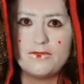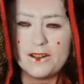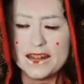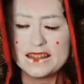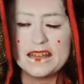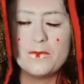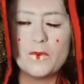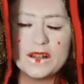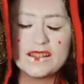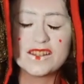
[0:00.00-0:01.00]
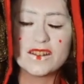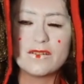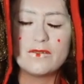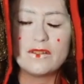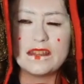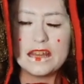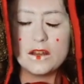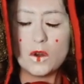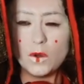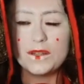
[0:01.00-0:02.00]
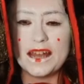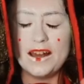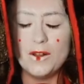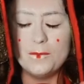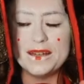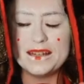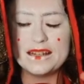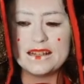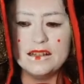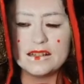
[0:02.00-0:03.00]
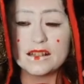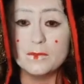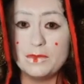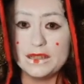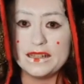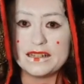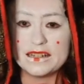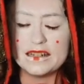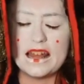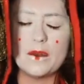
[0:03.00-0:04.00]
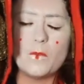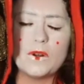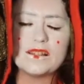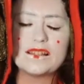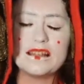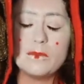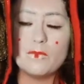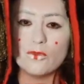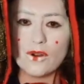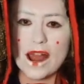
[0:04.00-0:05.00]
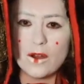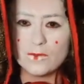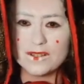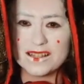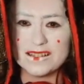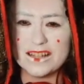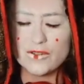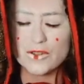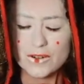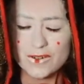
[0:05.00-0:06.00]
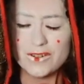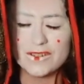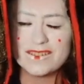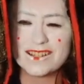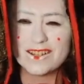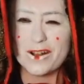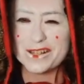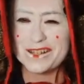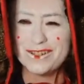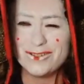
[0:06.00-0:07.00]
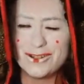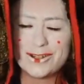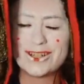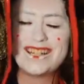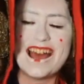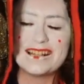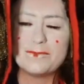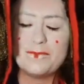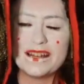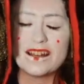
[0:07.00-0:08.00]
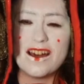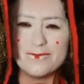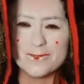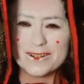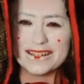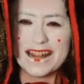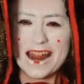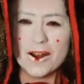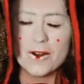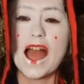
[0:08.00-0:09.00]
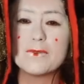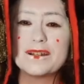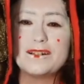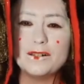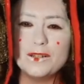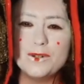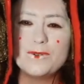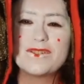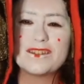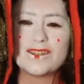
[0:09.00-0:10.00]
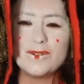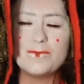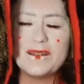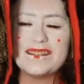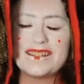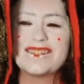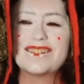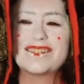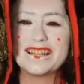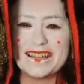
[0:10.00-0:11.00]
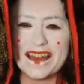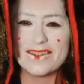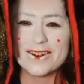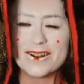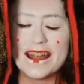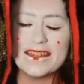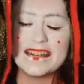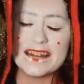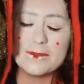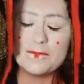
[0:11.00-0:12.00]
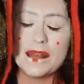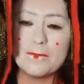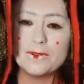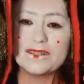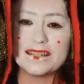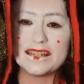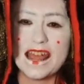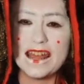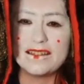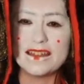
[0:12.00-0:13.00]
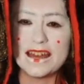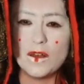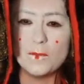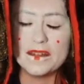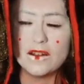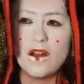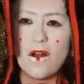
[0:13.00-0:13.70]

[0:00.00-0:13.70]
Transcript: Finally, once the gold helmet is completed and once the brown cylindrical sausage has been covered in hair, I would glue the two pieces together and then I'd be able to take the helmet